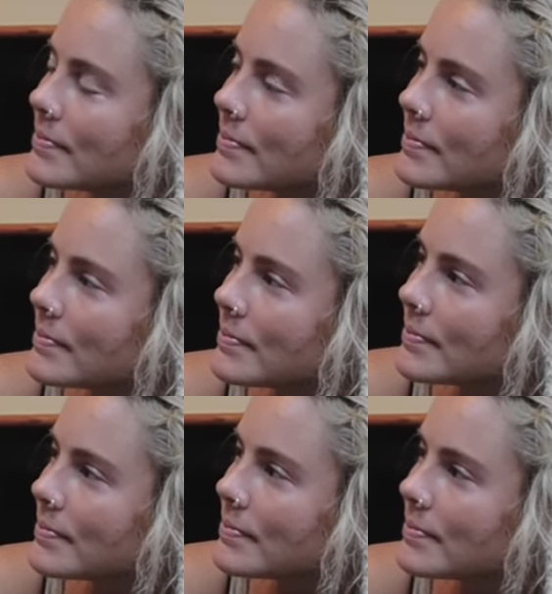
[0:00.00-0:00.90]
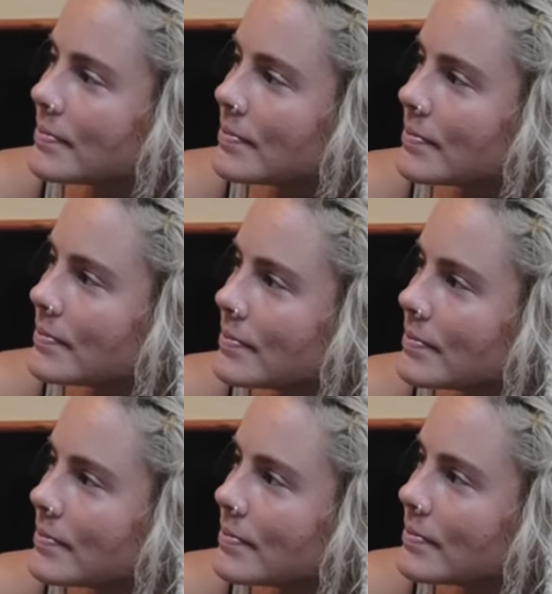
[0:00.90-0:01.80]

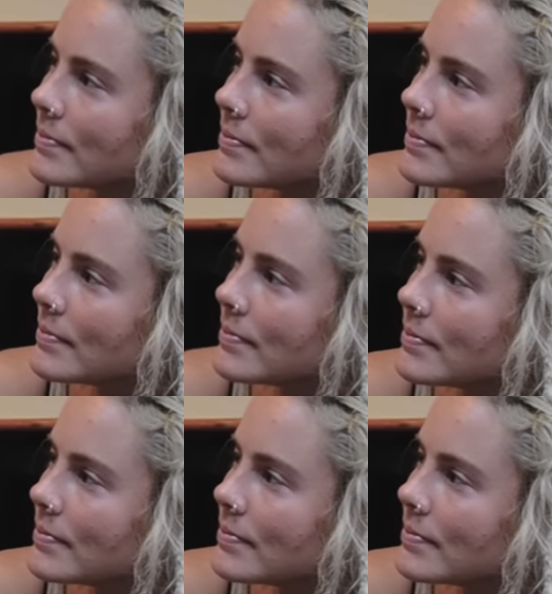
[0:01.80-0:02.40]
(not speaking)